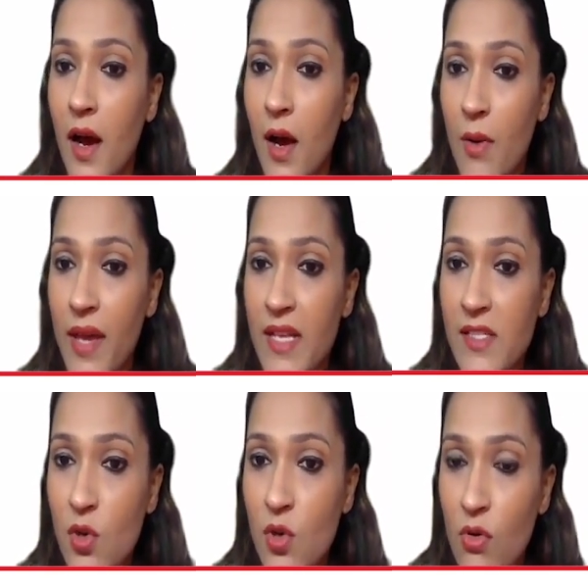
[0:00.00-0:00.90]
Okay,
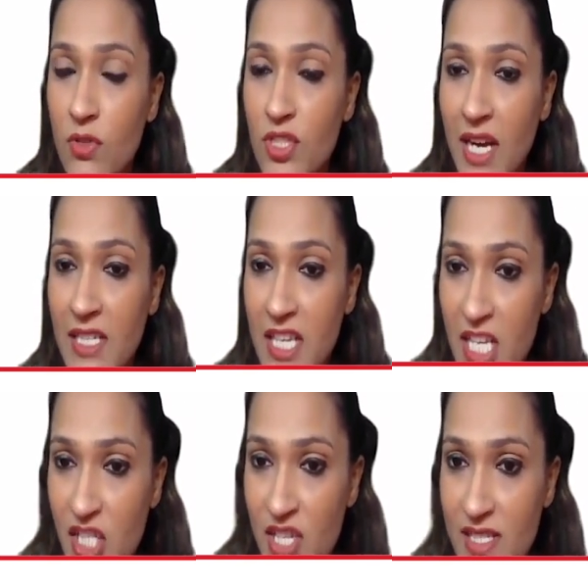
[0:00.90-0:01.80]
so
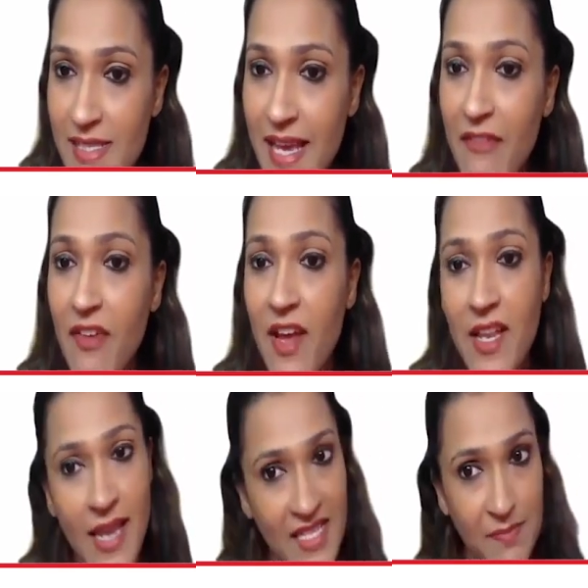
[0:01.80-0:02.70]
Jagdish is
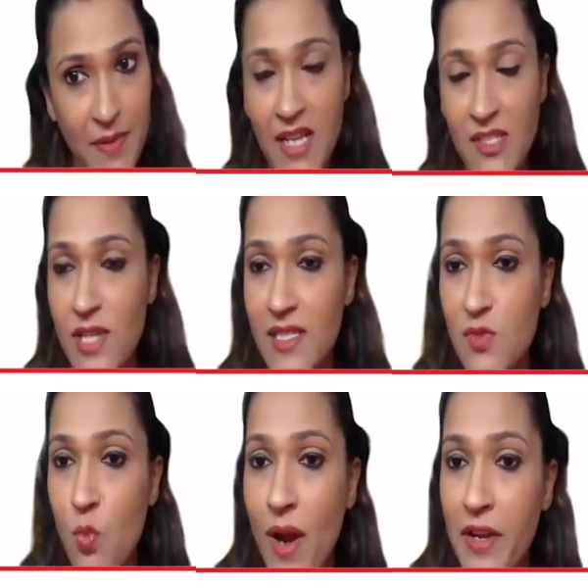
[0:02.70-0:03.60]
given SBS.
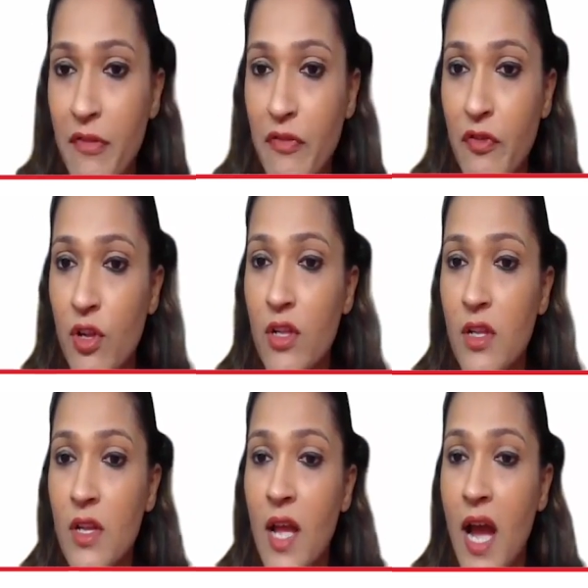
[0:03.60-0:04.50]
That's wonderful.
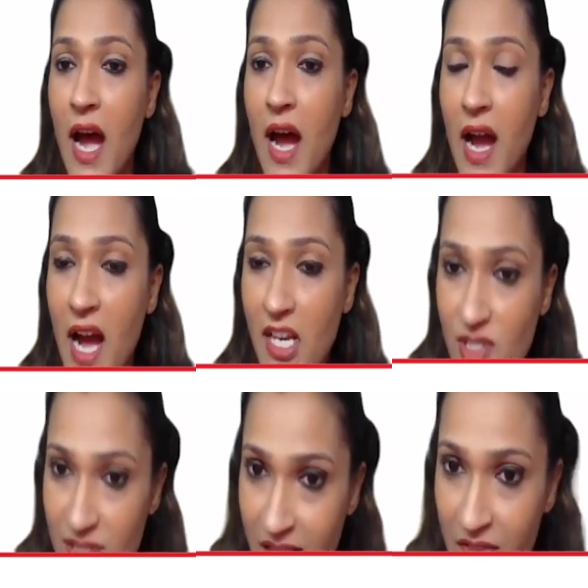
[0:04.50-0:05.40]

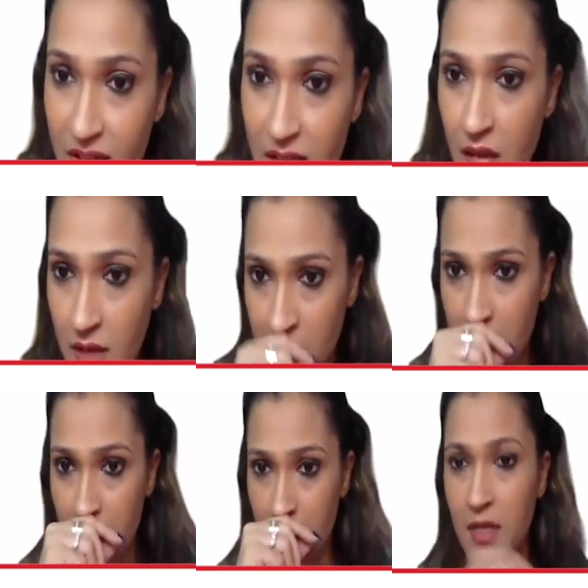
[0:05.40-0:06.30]
Akash is given
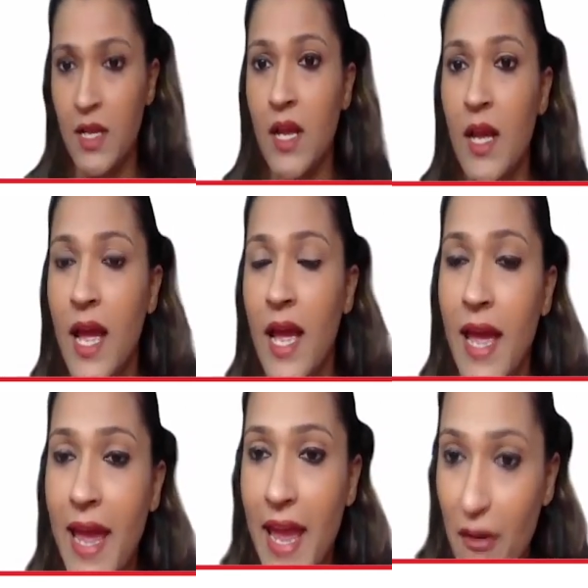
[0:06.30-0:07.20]

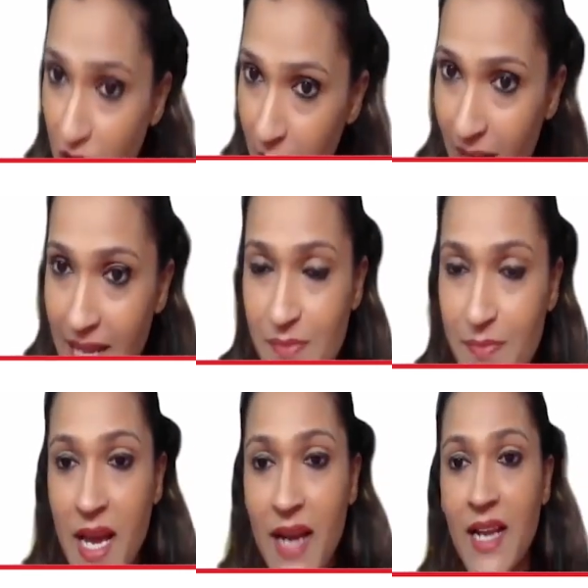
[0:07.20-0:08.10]
AFM and
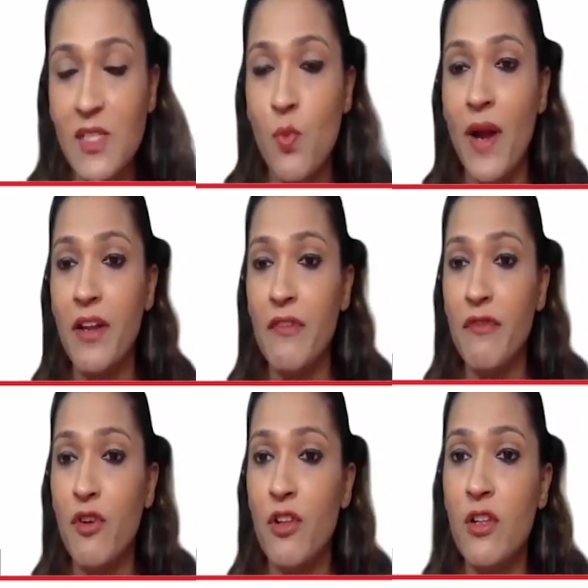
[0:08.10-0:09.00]
SBR. That's
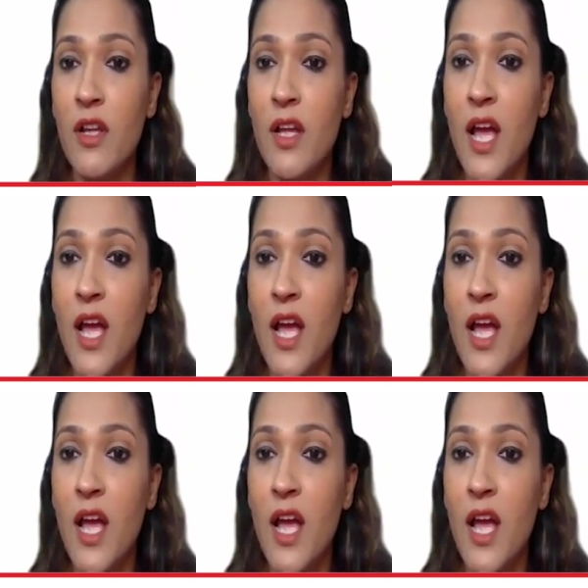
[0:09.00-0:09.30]
wonderful.